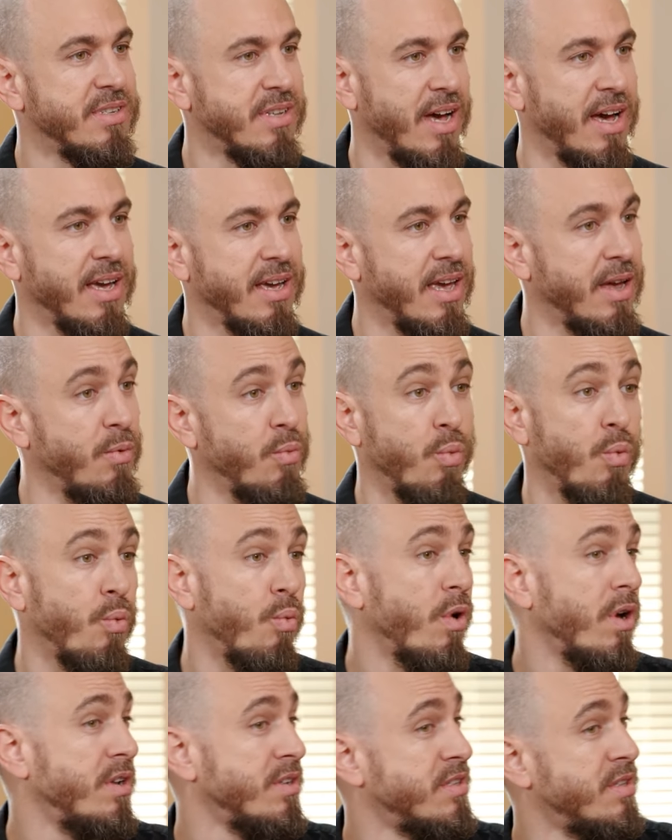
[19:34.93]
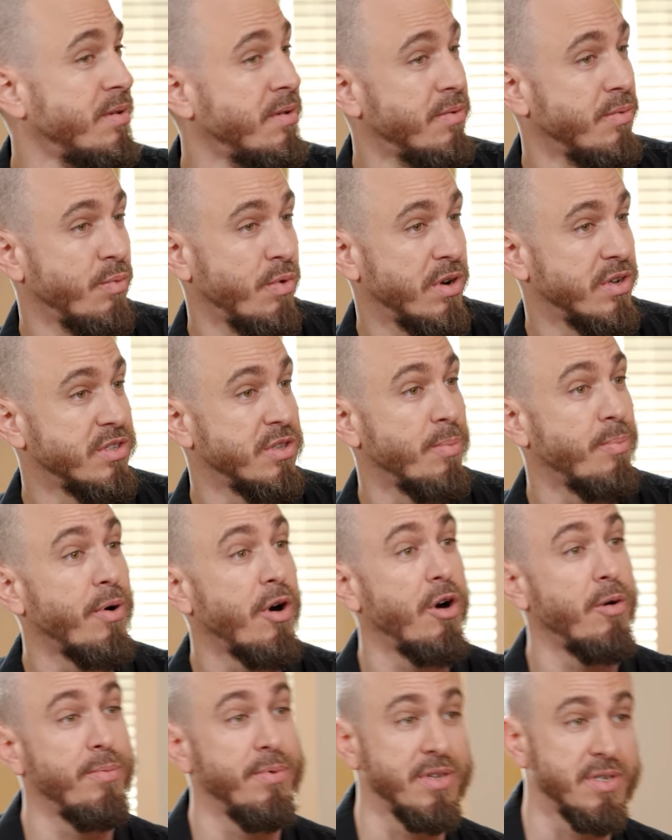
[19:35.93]
Mm-hmm. Like, and what is the, what is the
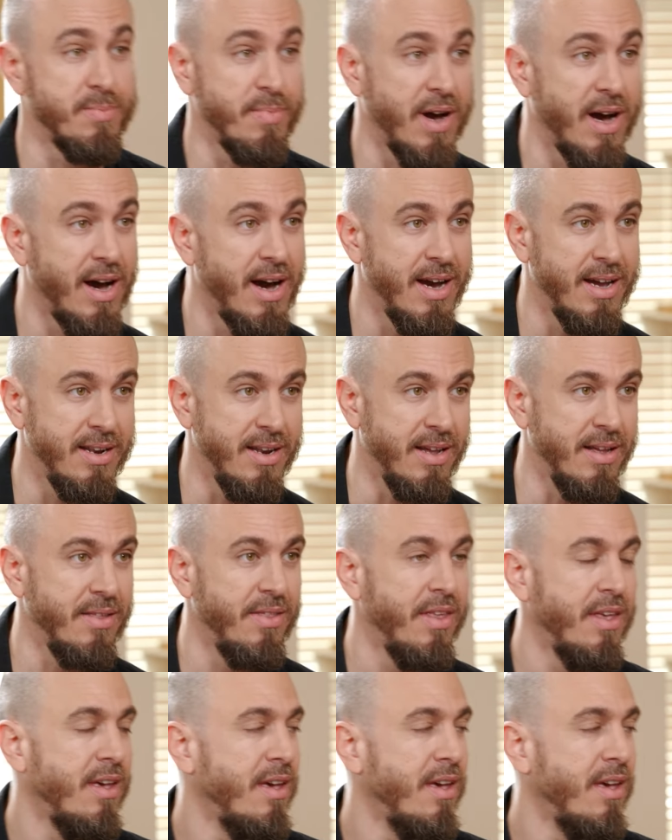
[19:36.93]
purpose behind it?